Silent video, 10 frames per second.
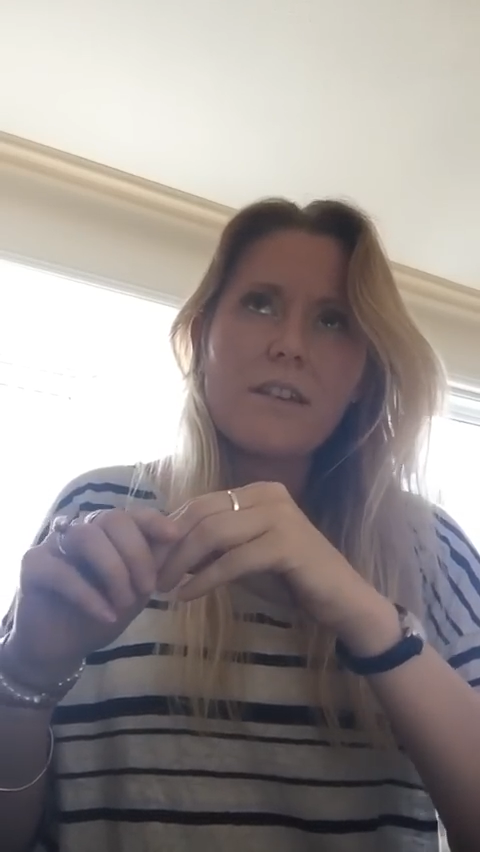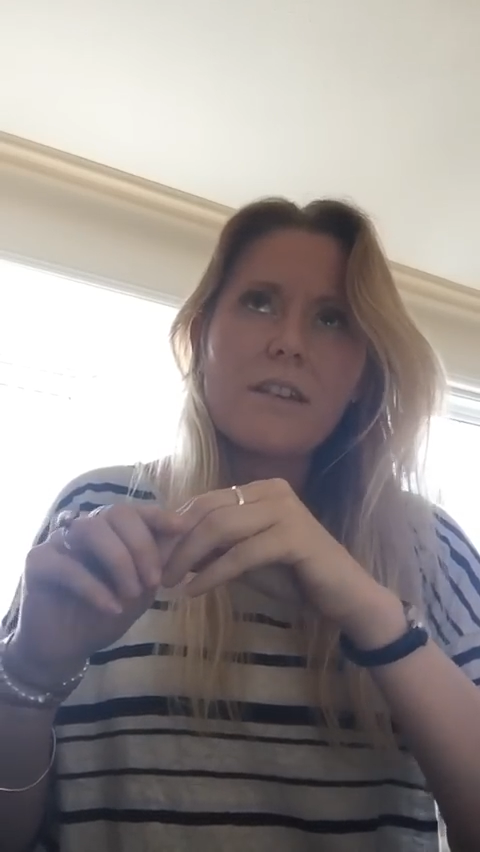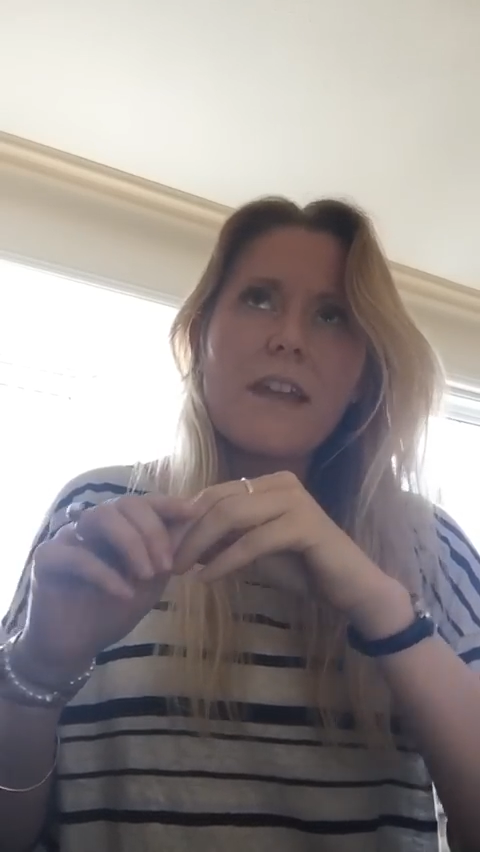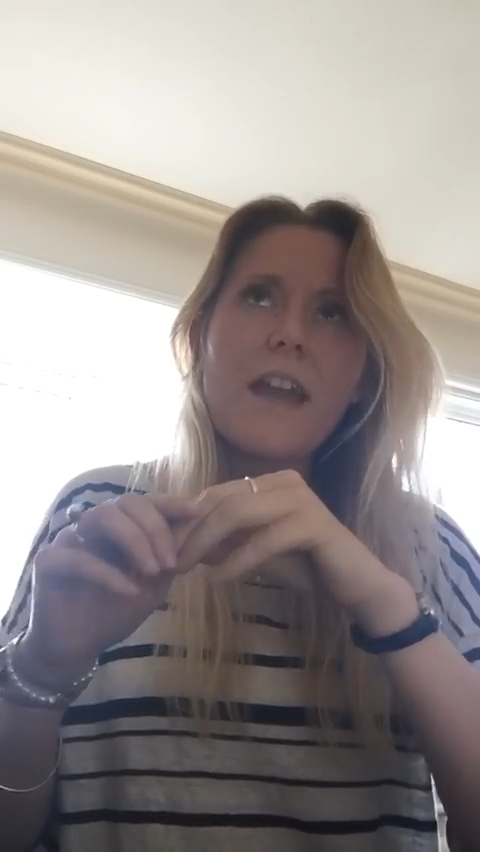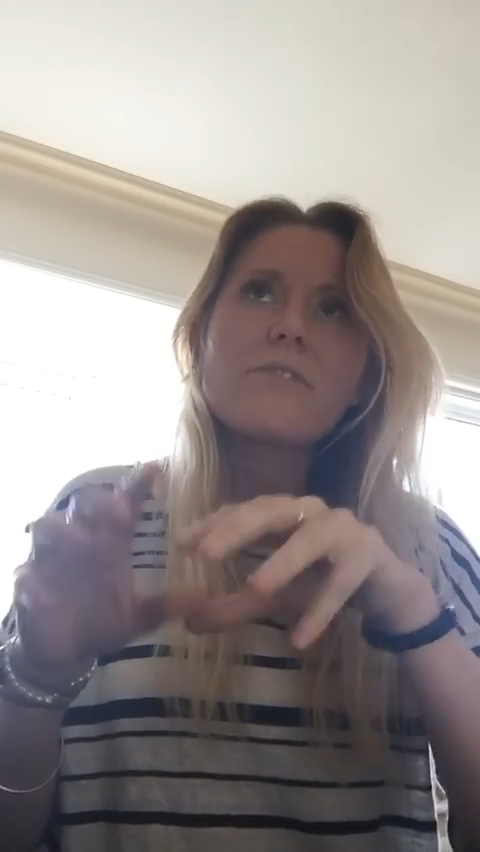
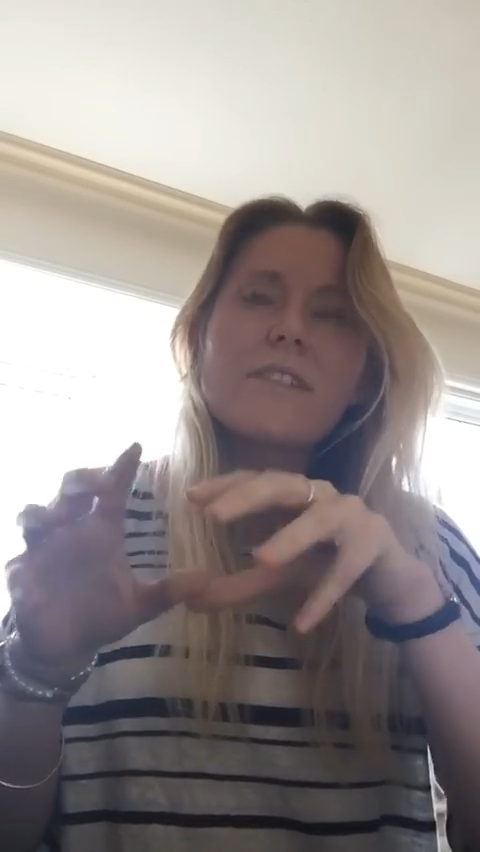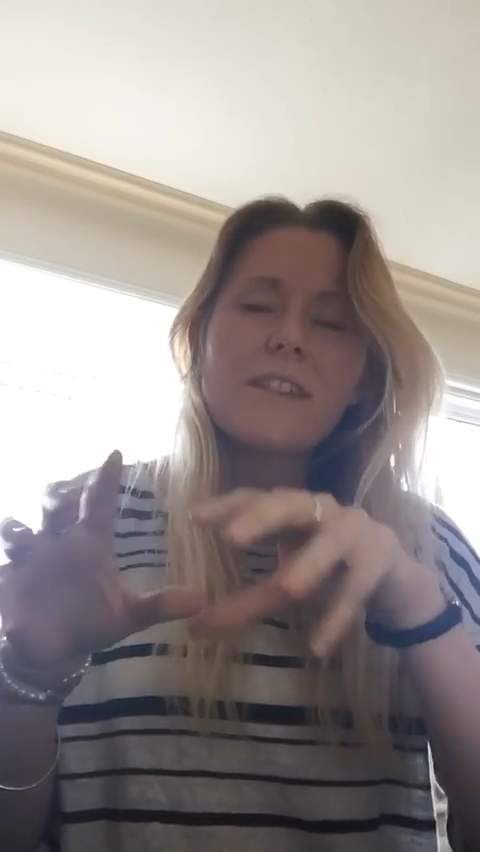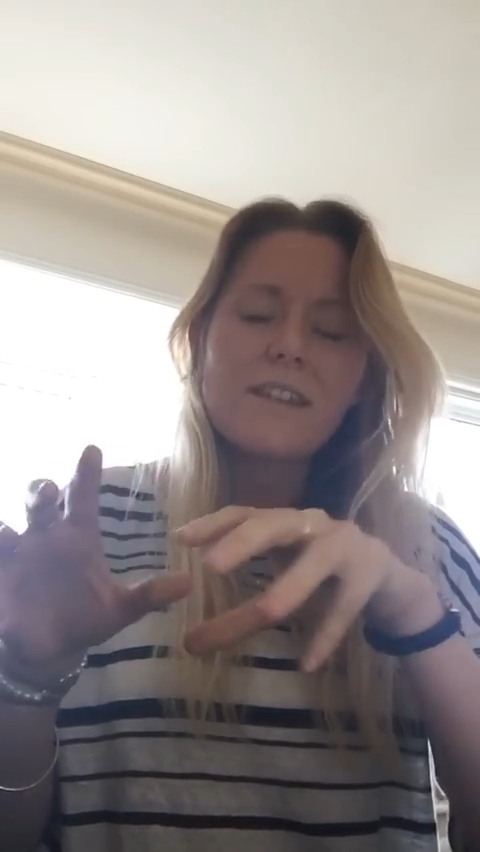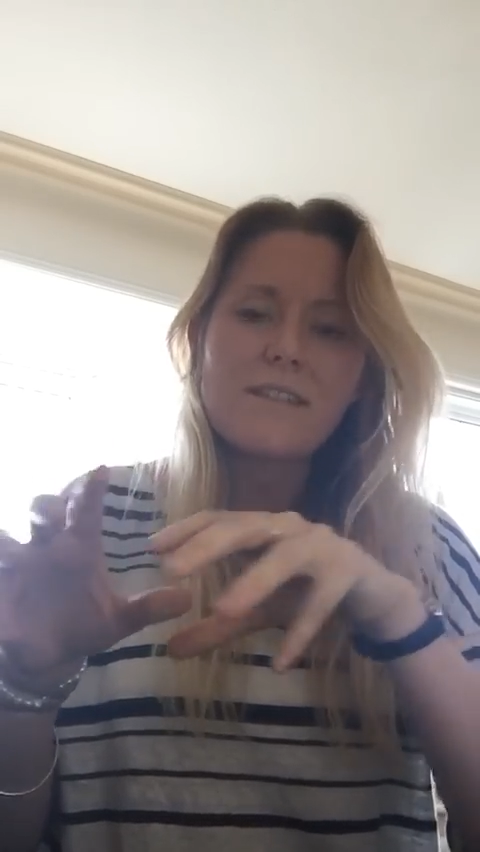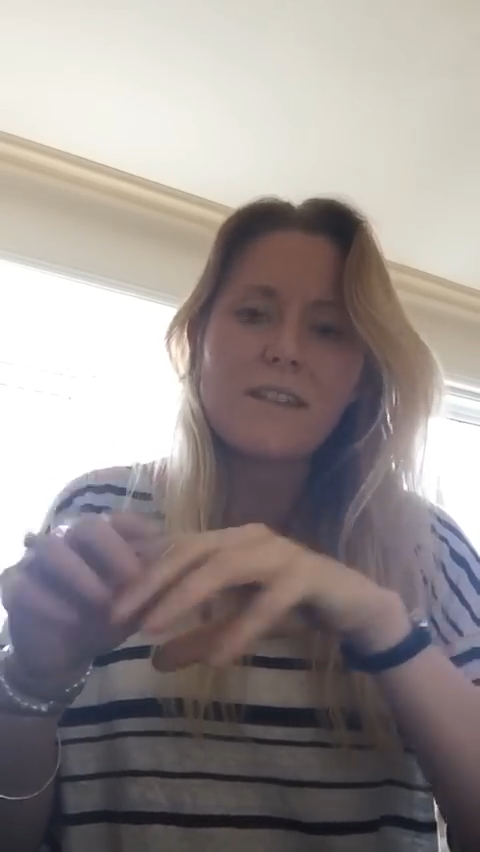
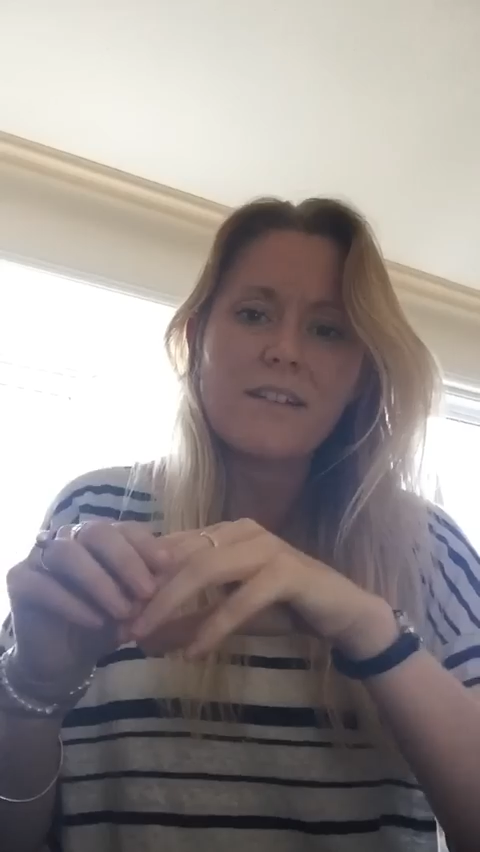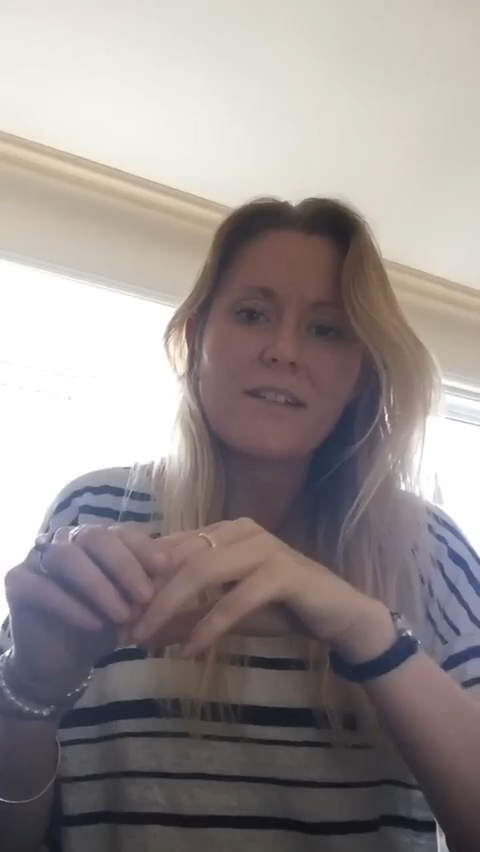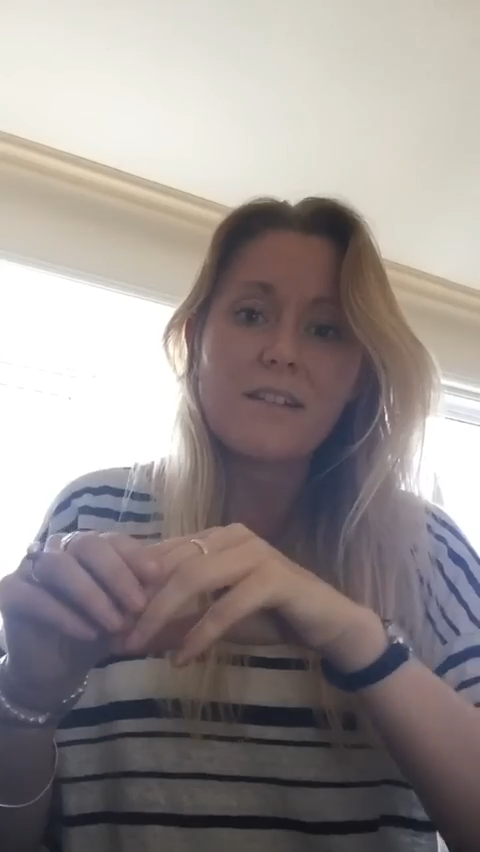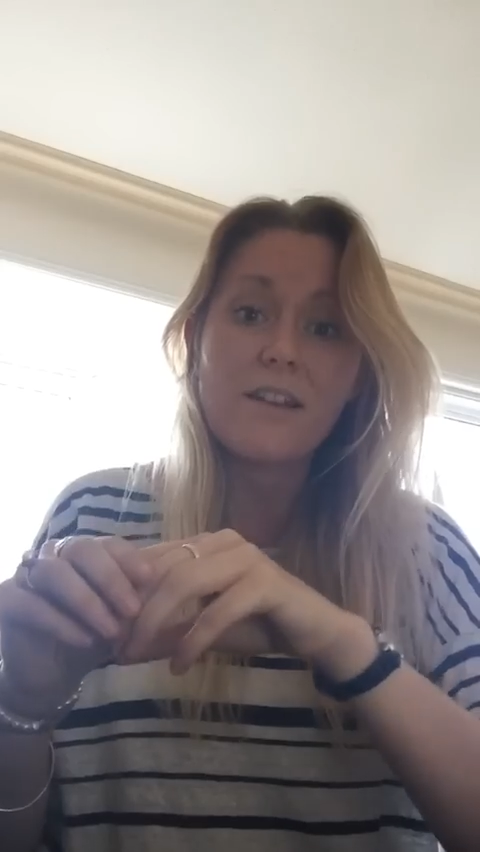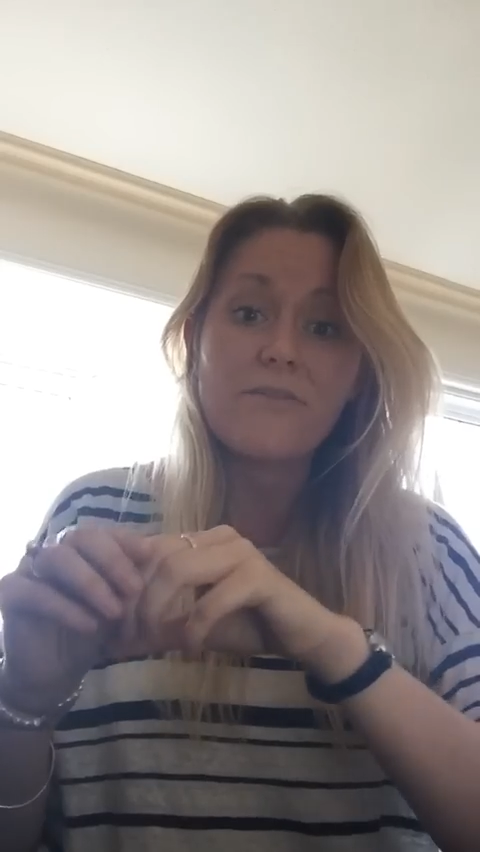everything he's done in
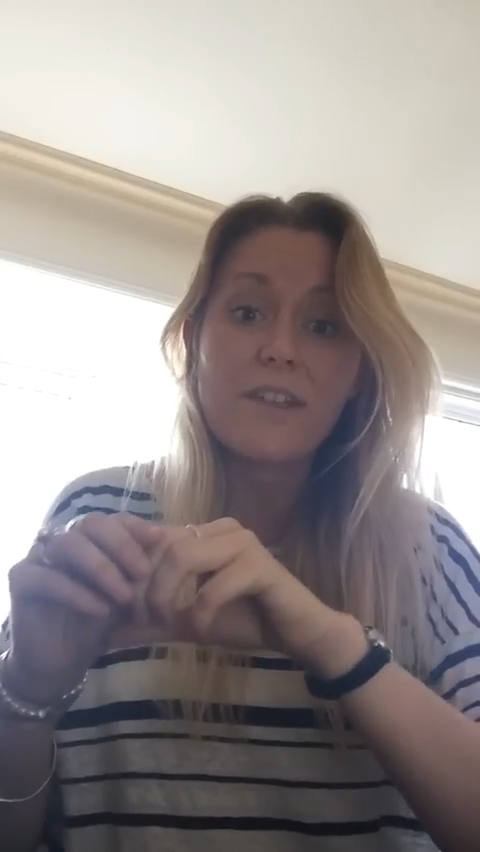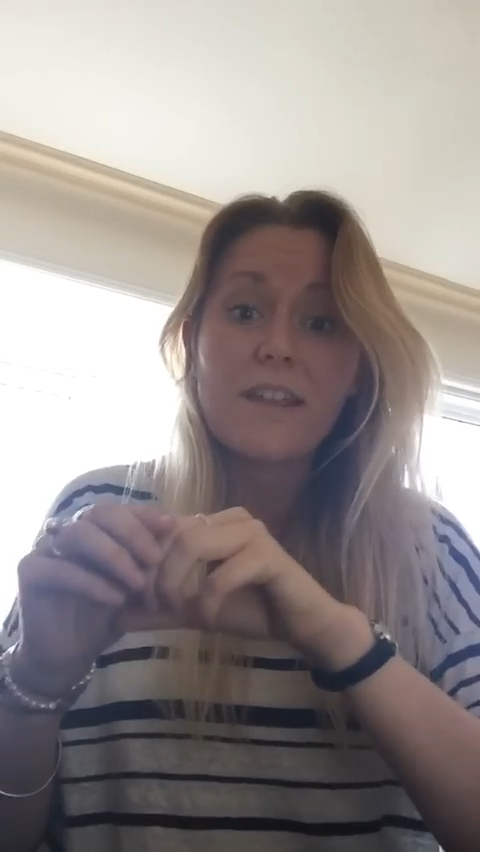his life that